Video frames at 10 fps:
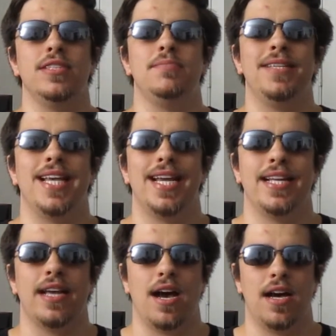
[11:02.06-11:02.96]
to be
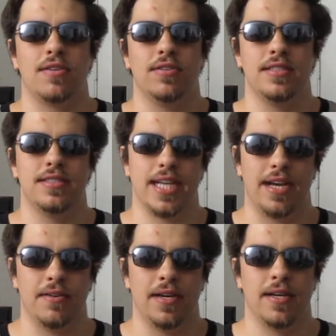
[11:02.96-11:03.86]
getting Aqua and
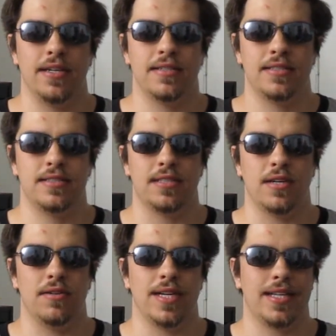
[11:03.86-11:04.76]
Terra
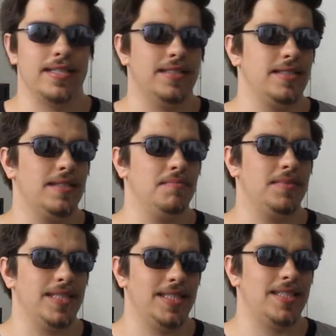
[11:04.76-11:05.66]
so I can
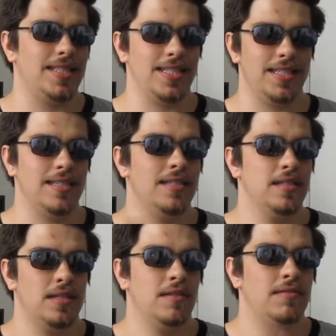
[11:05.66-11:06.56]
complete the
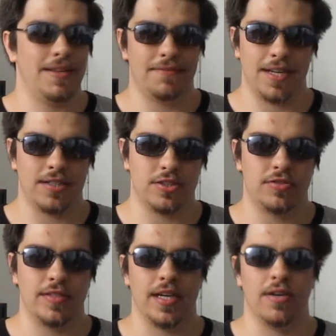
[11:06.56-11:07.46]
Wayfinder
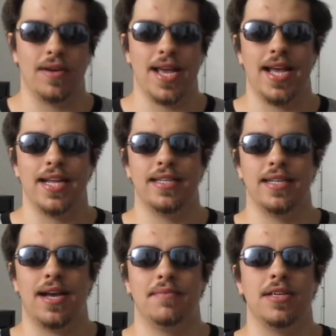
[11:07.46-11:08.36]
trio,
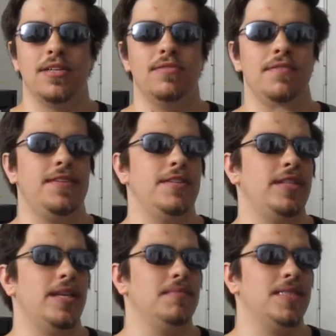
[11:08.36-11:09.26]
and I'm going to review
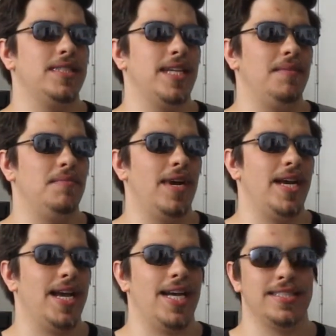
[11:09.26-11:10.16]
them the same
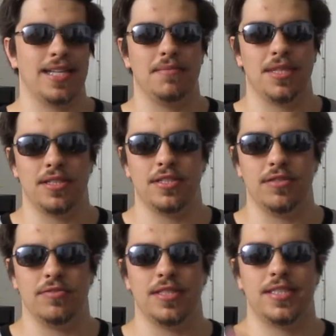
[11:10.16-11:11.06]
way as I'm going to
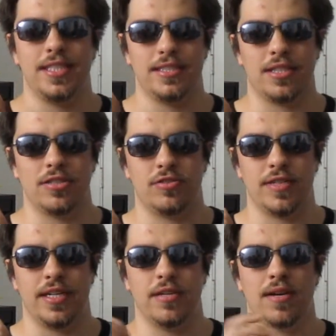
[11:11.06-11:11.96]
do with the Seesaw
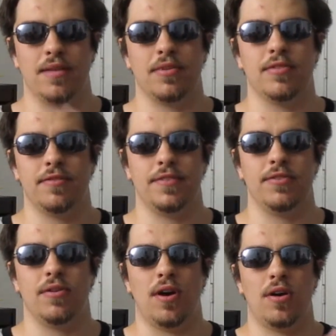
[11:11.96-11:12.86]
trio. I'm going to
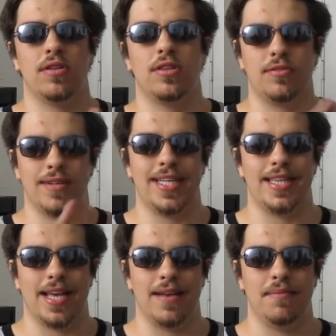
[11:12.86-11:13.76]
review all three
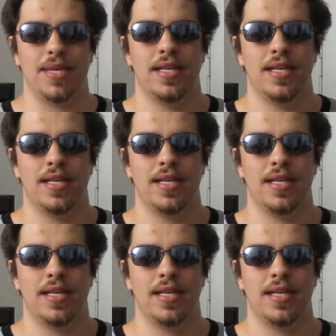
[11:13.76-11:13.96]
of them